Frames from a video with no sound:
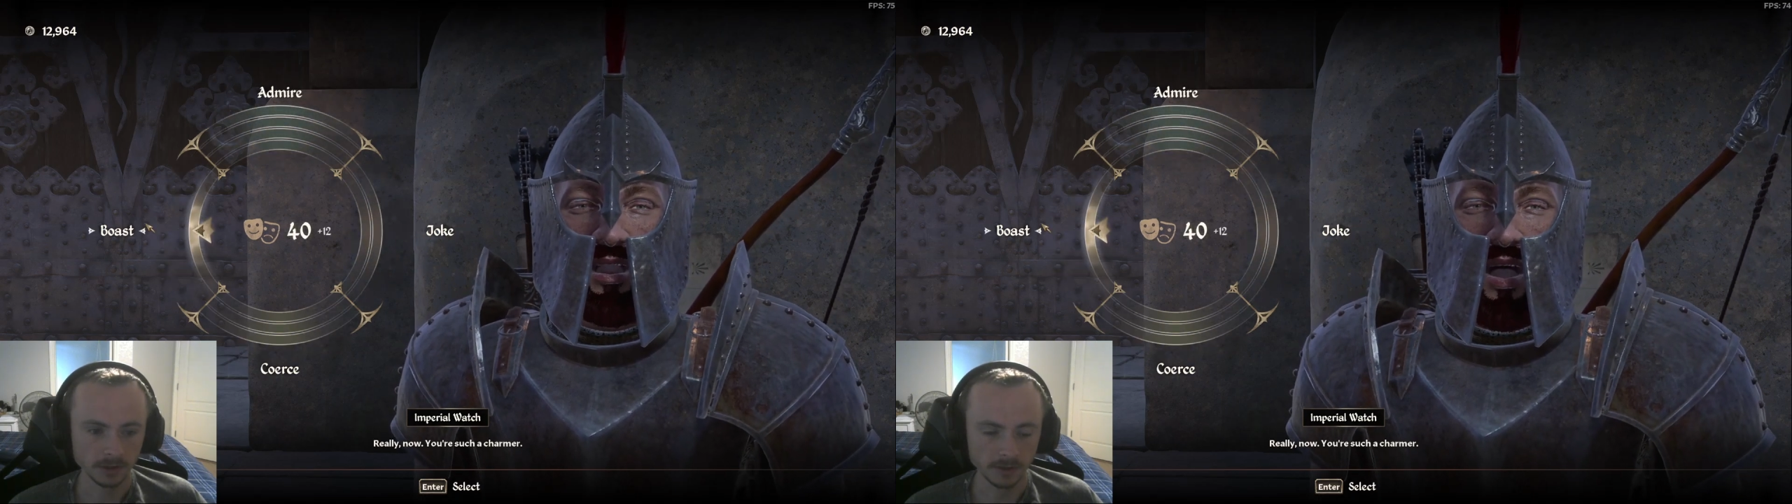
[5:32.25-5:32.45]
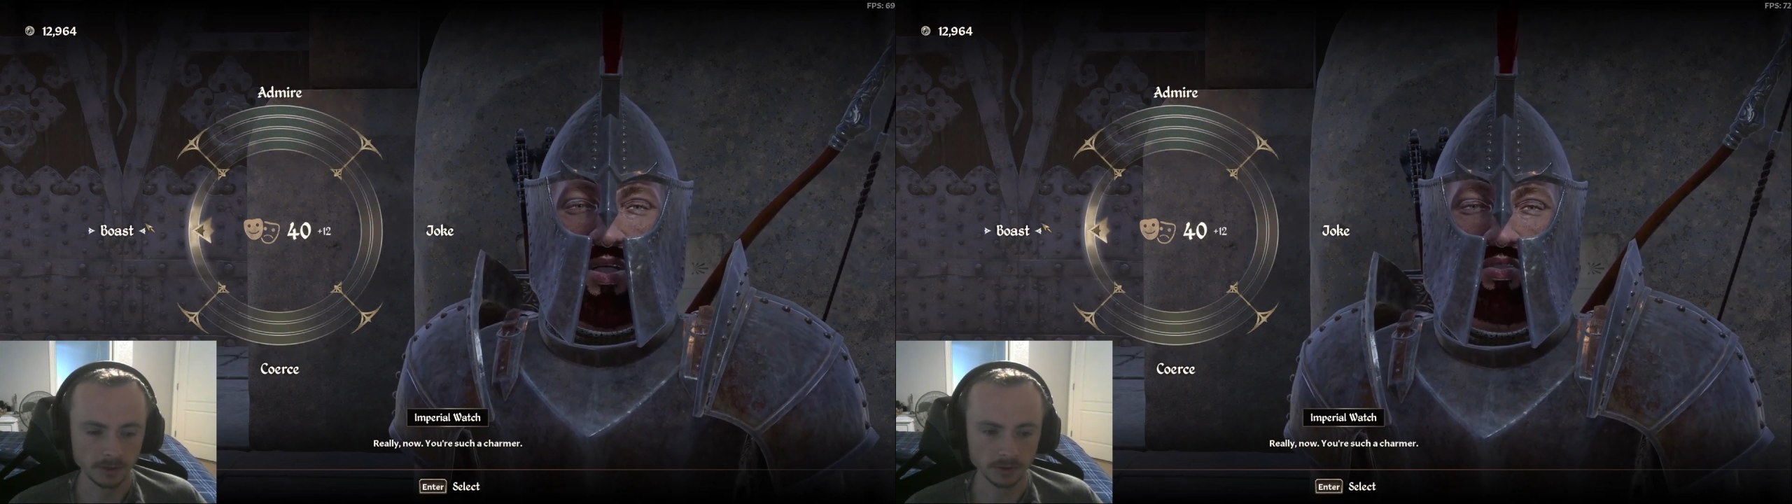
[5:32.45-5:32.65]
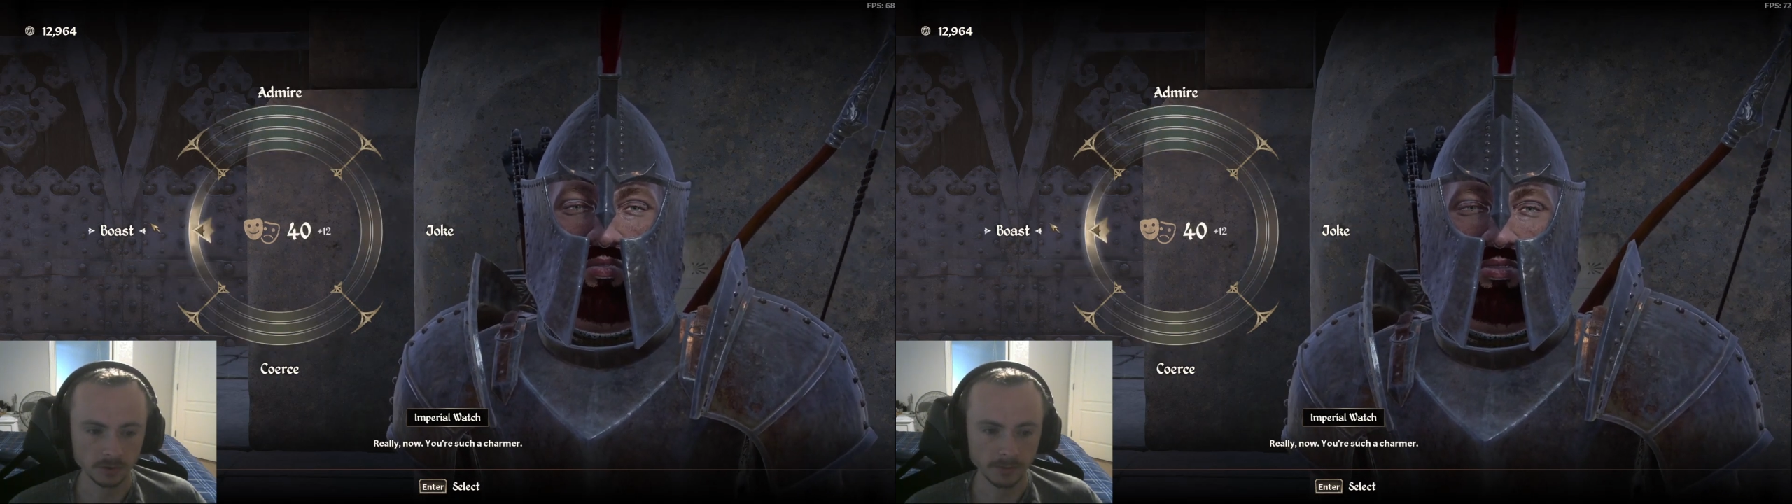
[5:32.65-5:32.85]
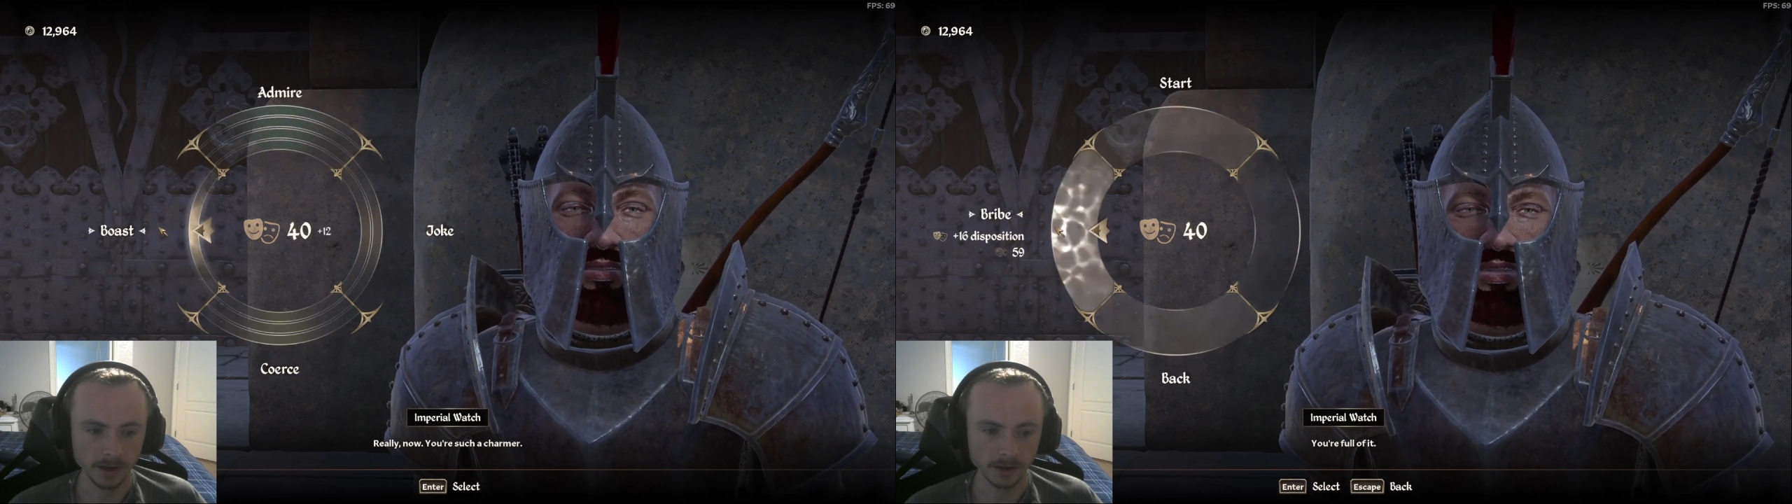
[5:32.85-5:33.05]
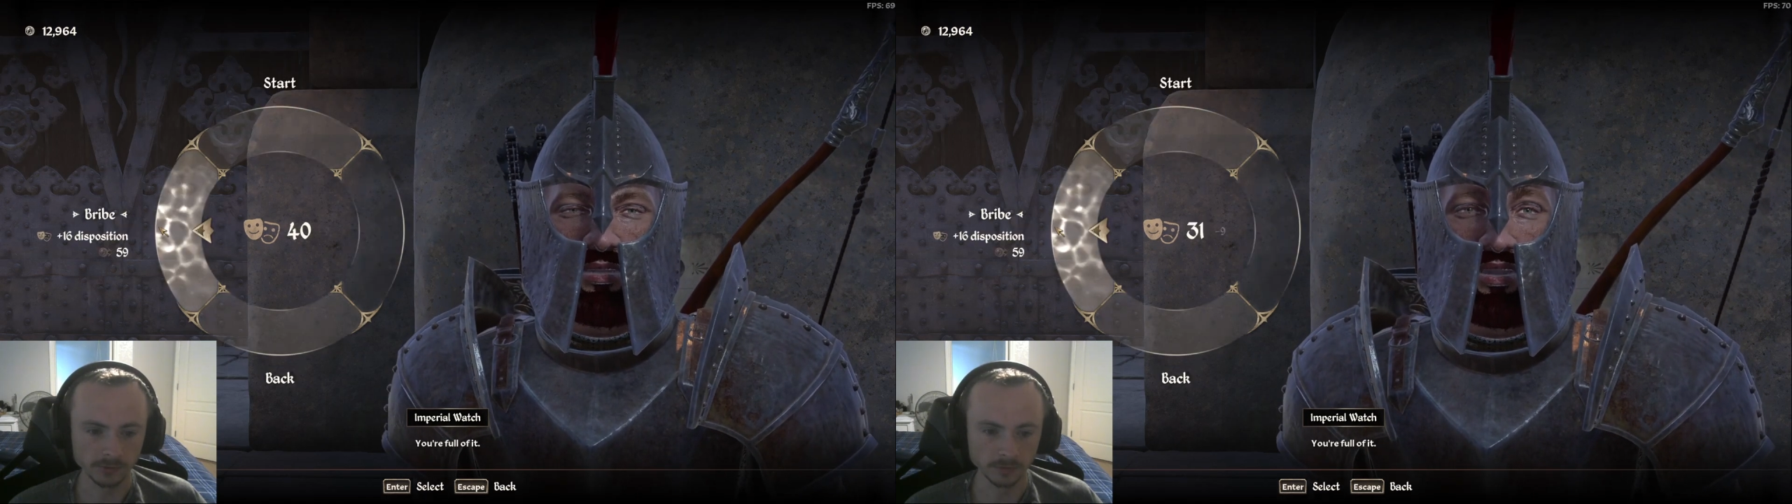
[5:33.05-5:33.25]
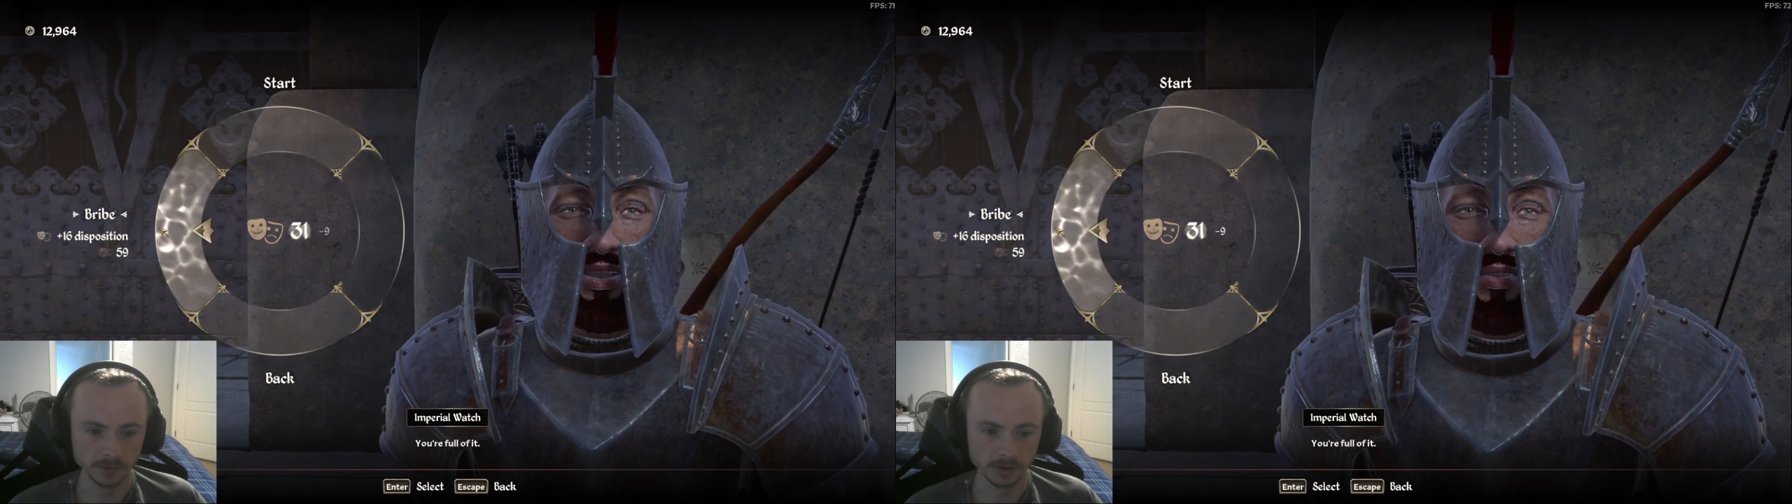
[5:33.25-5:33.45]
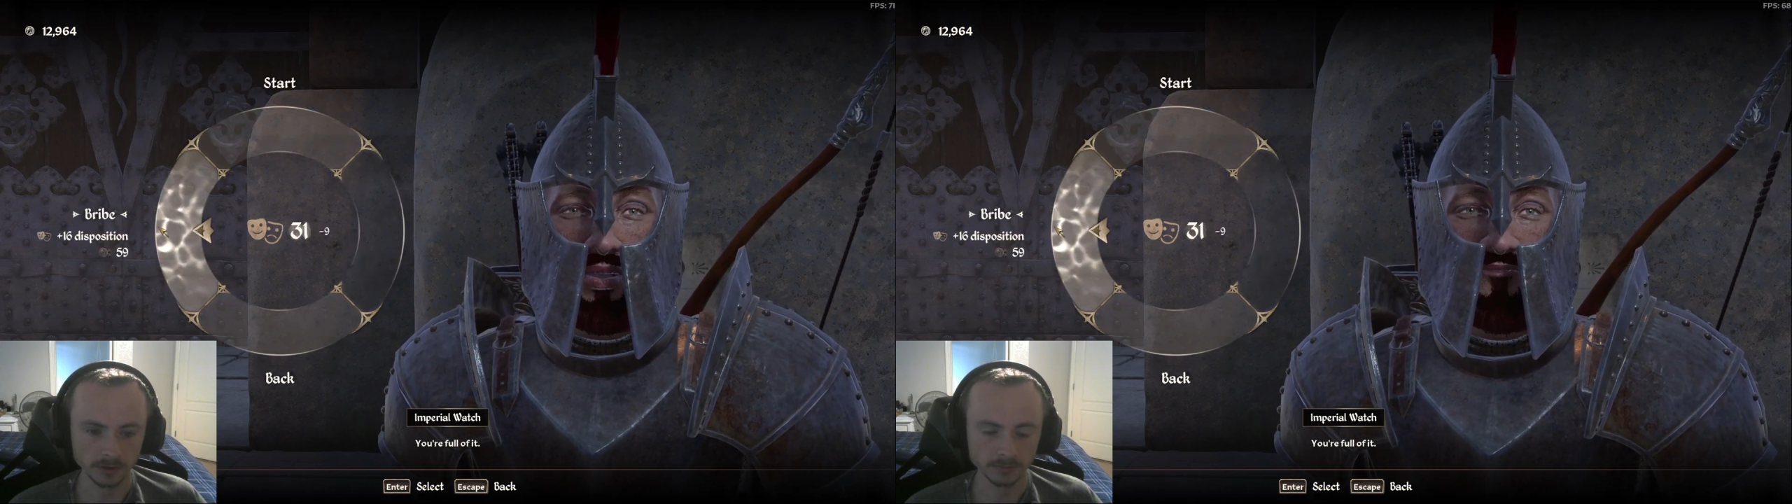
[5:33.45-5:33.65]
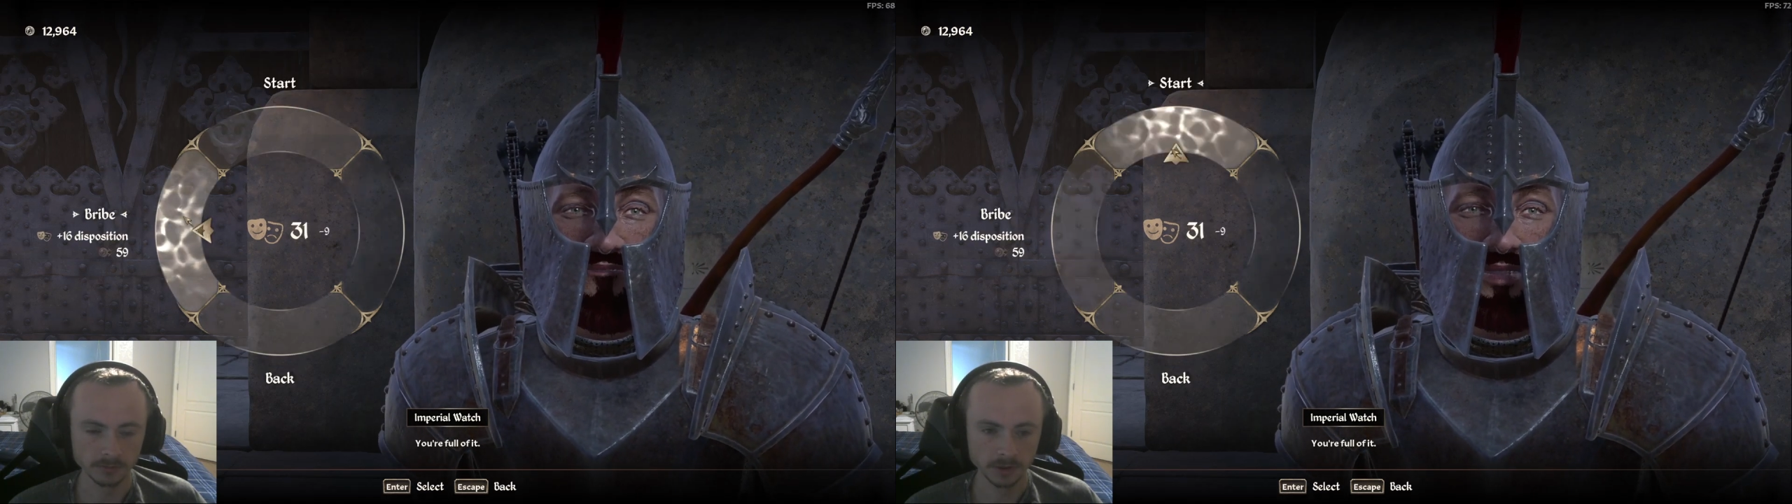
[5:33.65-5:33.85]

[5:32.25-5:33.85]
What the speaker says: and then do a minus over here.